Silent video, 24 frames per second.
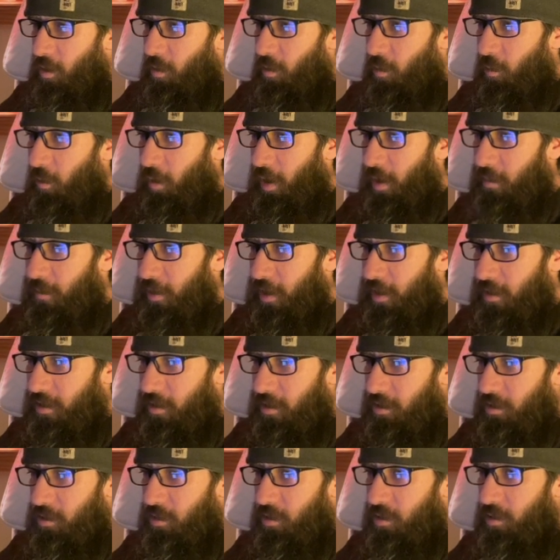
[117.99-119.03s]
what I'm gonna
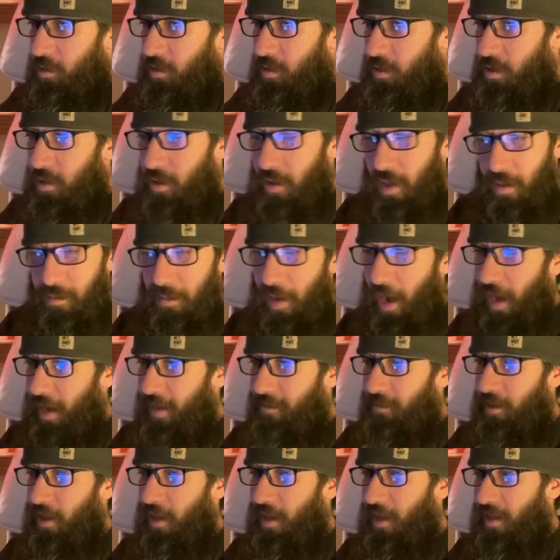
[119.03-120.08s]
do, I'm not
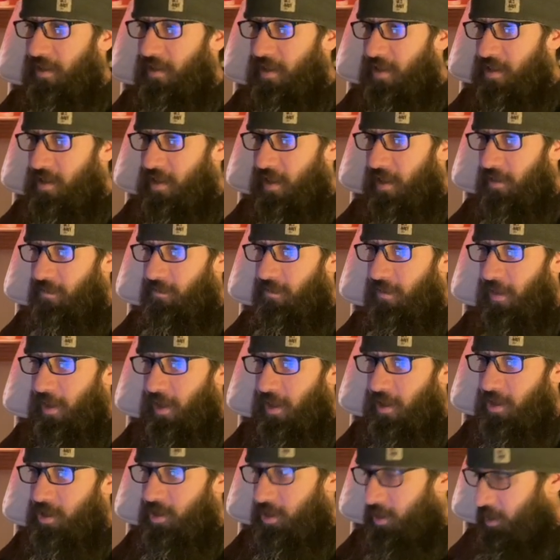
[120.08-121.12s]
even gonna let this thing
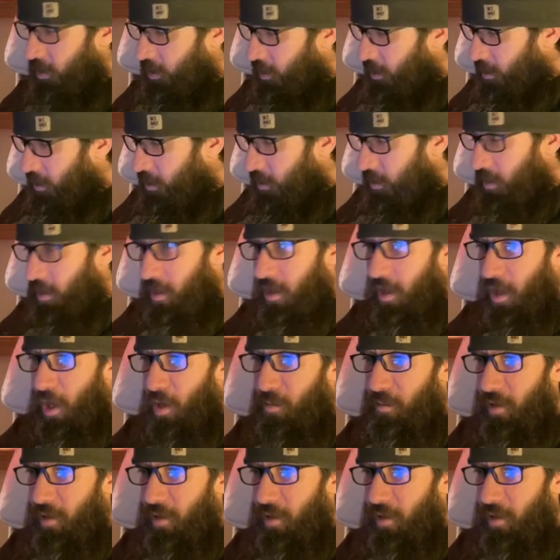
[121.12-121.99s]
finish. I'm